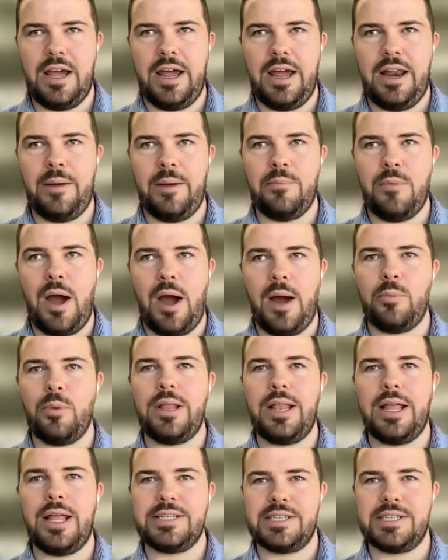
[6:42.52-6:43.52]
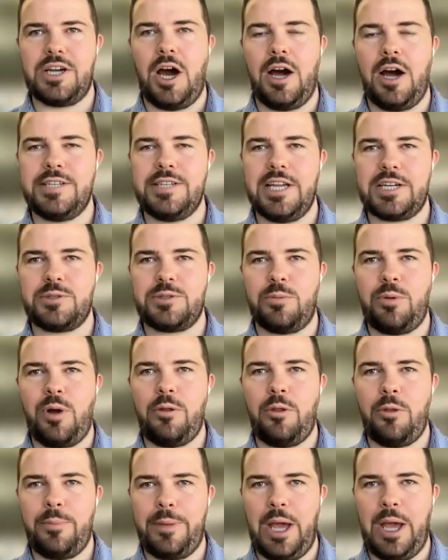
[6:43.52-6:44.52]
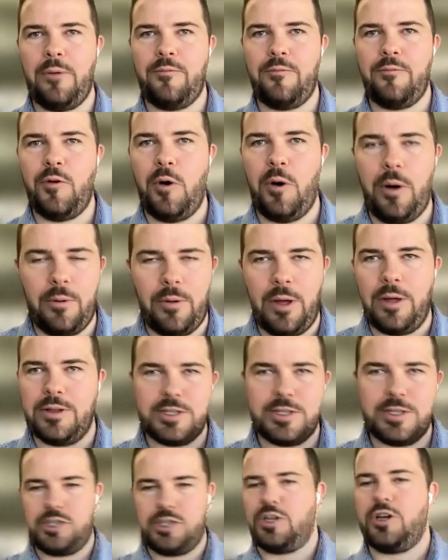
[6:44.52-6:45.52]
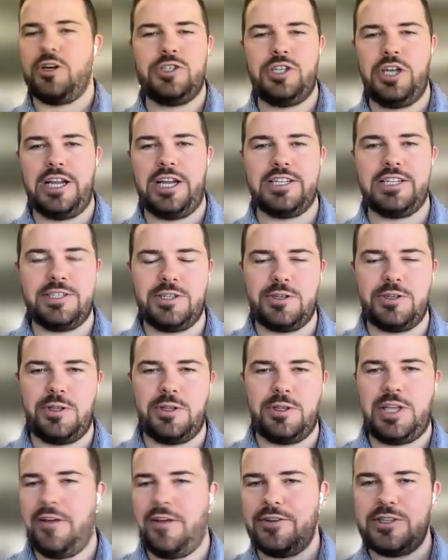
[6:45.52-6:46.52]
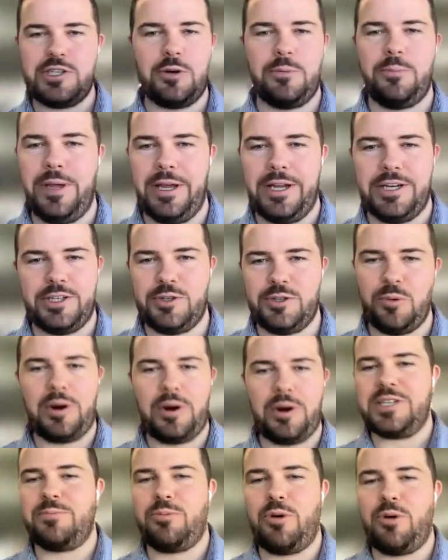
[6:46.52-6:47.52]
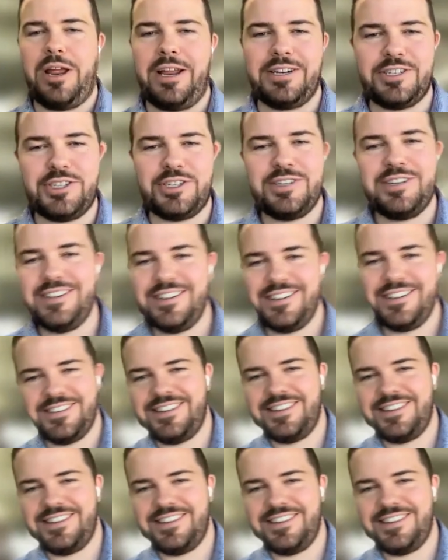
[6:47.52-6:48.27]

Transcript: And I'm realizing context would probably be helpful. This is a good chance. Give us your pitch. What is Branch?